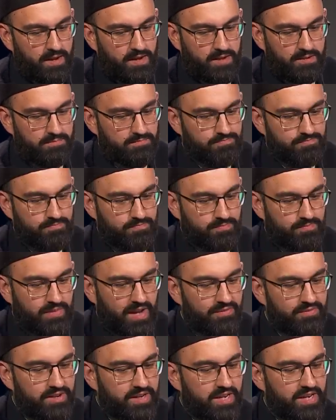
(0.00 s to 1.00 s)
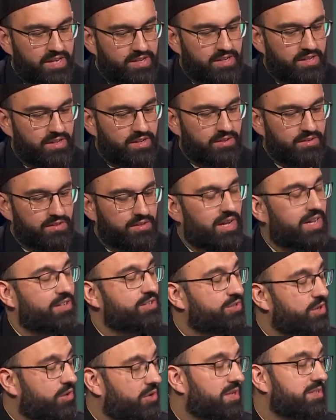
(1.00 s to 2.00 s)
um, every teaching to,
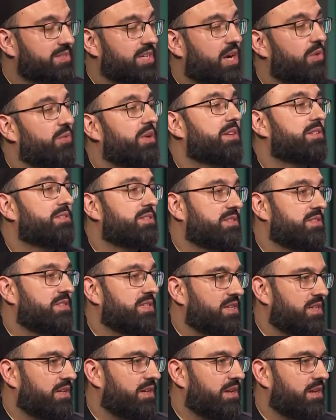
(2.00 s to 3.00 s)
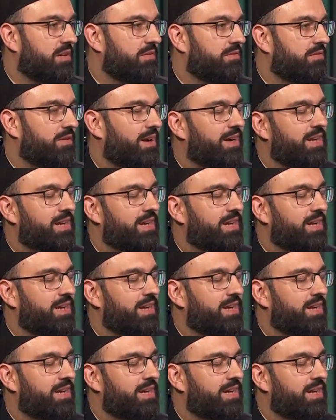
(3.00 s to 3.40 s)
and shown us how we can succeed in life.